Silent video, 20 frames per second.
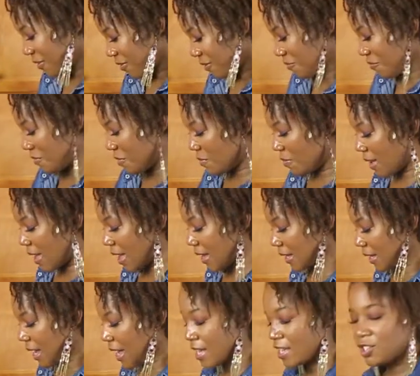We're
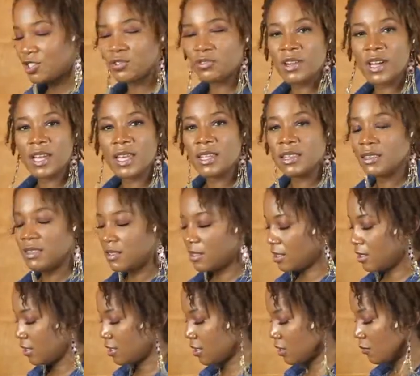back. I drained
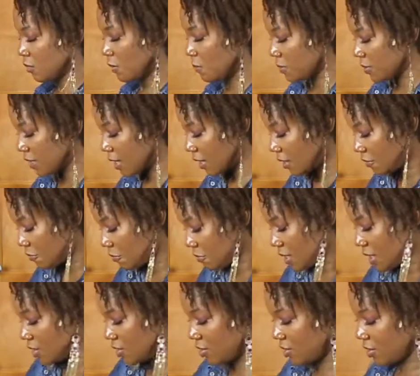the sweet potato
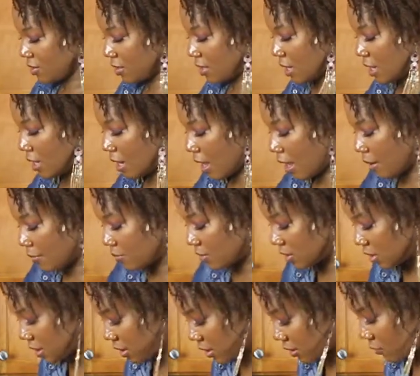mixture and I'm
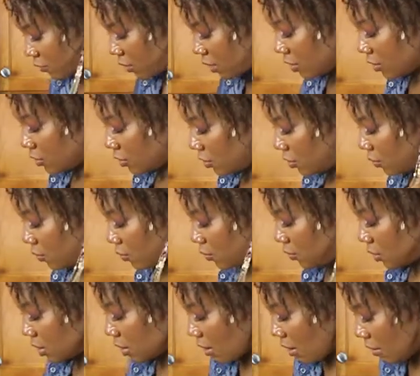just going to
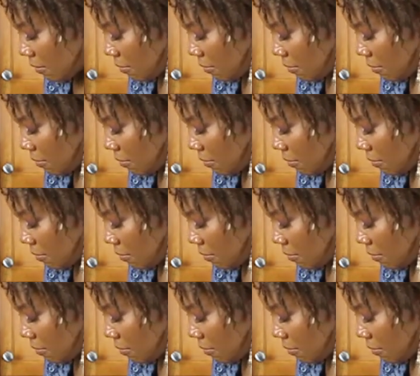start